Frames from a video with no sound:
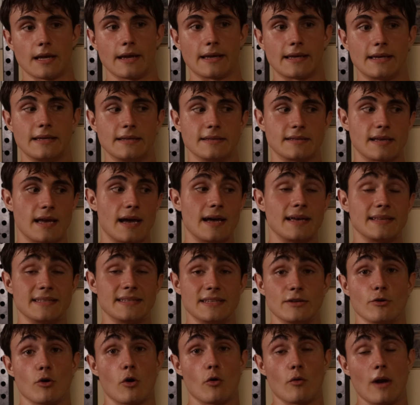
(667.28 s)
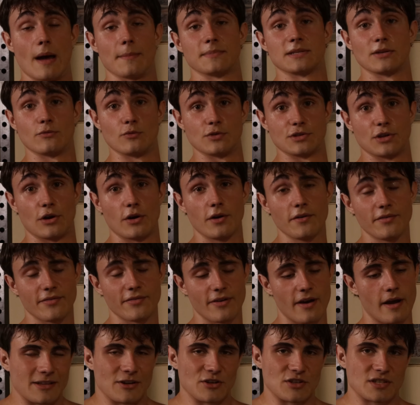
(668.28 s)
like is zero reps in
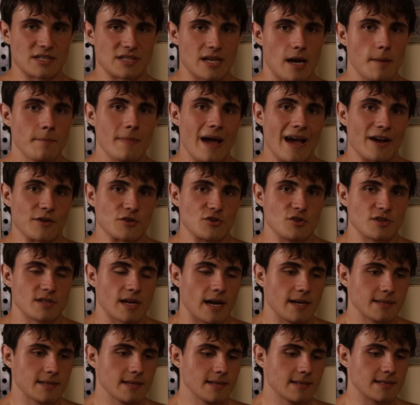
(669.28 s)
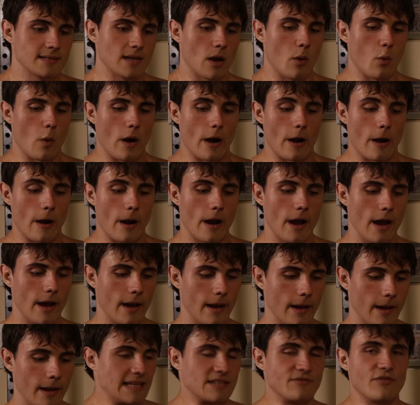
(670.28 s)
reserve. There's some exercises where
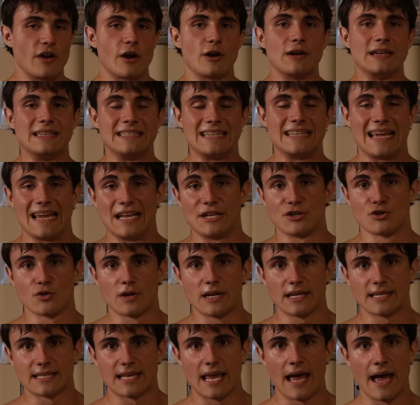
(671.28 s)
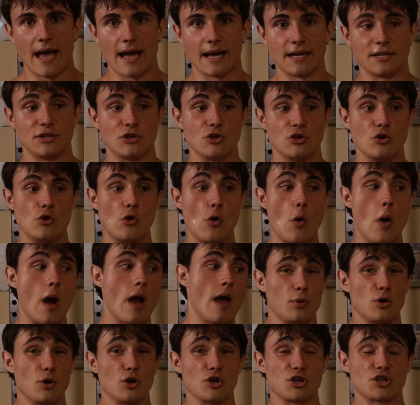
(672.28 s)
it's very dangerous to
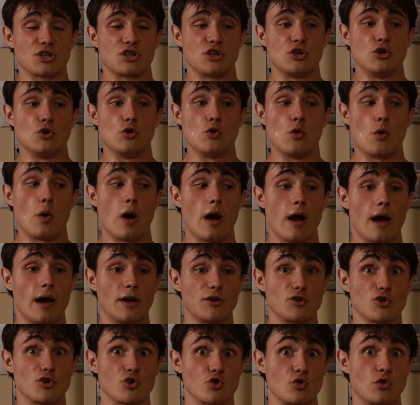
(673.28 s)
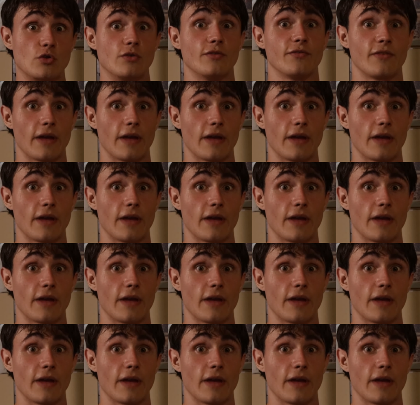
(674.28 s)
push to true